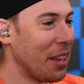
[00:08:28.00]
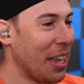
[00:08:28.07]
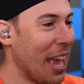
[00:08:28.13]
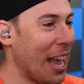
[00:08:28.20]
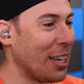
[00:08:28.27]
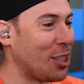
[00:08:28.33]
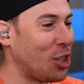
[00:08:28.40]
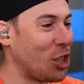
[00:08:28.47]

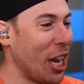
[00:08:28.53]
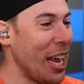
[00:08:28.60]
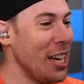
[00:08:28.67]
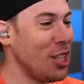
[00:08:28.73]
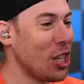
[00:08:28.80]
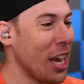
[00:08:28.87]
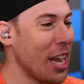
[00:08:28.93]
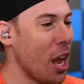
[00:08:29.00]
it's
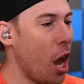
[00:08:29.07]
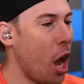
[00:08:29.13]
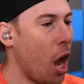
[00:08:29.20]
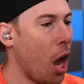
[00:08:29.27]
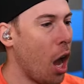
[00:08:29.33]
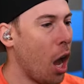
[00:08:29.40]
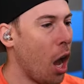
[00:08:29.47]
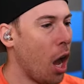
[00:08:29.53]
Gingy.
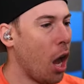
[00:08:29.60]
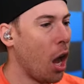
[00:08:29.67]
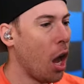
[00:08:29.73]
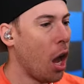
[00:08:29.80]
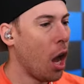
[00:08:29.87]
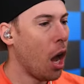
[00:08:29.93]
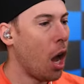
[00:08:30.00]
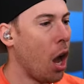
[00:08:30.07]

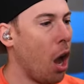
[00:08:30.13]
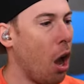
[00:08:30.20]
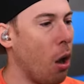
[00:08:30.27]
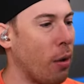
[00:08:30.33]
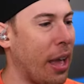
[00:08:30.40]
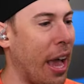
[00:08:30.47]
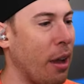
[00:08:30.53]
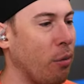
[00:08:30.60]

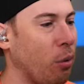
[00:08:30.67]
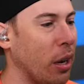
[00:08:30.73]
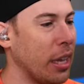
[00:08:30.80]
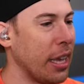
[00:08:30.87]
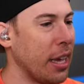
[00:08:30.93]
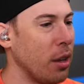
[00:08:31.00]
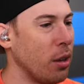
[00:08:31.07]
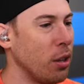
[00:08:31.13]
Okay,
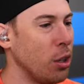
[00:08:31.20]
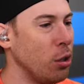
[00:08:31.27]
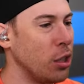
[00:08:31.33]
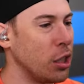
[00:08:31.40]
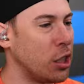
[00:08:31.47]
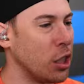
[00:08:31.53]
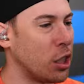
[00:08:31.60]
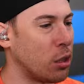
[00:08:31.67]
really? You
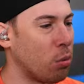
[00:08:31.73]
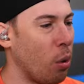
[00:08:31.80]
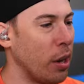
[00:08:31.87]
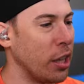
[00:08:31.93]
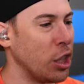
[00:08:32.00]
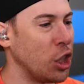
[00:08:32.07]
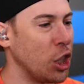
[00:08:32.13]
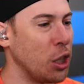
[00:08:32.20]
just destroyed
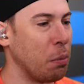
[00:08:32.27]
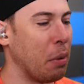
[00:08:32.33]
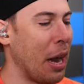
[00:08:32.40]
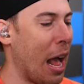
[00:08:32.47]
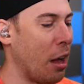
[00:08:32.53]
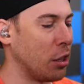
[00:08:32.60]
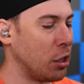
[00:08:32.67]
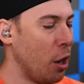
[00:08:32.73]
the gingerbread
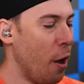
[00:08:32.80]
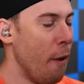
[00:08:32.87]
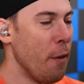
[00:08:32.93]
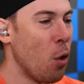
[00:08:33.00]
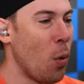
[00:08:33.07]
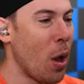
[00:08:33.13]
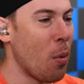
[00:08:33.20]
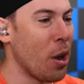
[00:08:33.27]
house.
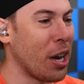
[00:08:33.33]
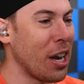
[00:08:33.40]
We were